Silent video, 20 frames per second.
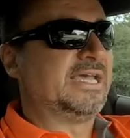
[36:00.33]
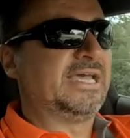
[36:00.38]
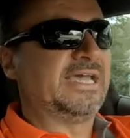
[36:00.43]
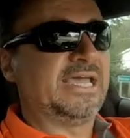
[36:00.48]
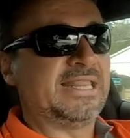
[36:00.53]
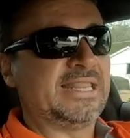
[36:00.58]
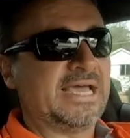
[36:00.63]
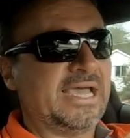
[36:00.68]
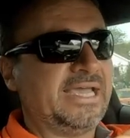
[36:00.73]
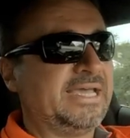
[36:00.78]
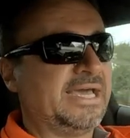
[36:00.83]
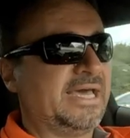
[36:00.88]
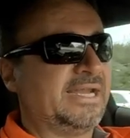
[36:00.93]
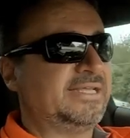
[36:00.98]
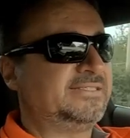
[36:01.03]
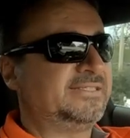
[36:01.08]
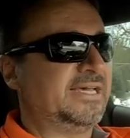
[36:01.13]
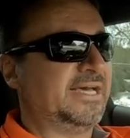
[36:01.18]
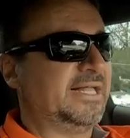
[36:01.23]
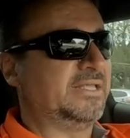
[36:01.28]
And I gotta
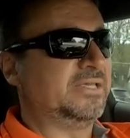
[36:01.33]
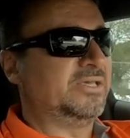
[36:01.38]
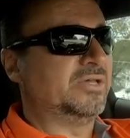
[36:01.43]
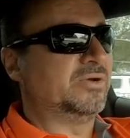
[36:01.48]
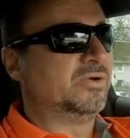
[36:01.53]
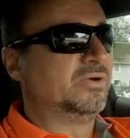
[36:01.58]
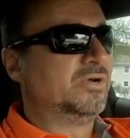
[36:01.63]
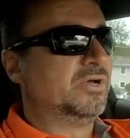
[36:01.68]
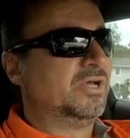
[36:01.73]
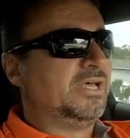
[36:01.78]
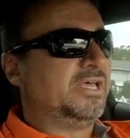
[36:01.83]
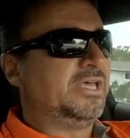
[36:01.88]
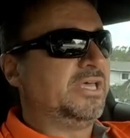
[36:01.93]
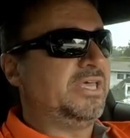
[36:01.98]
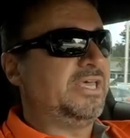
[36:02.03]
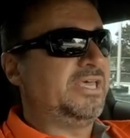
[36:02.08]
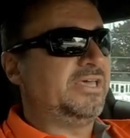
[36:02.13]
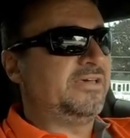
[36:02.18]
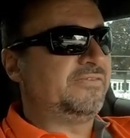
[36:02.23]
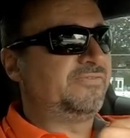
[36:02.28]
tell you,
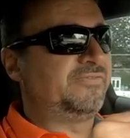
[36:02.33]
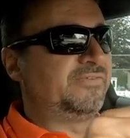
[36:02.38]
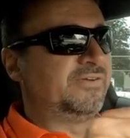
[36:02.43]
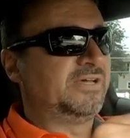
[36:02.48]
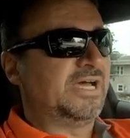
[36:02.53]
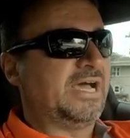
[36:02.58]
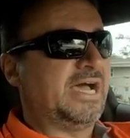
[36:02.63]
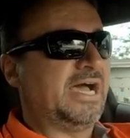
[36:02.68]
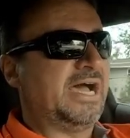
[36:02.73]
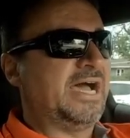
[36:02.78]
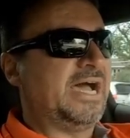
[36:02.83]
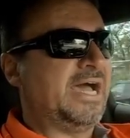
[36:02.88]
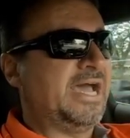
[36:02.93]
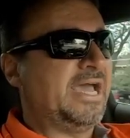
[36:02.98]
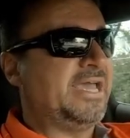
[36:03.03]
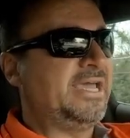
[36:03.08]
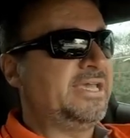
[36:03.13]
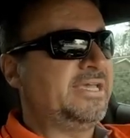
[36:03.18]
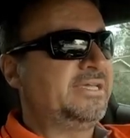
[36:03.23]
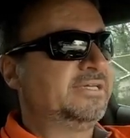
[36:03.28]
if
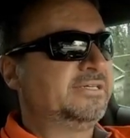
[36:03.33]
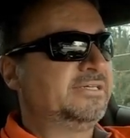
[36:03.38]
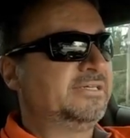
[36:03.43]
I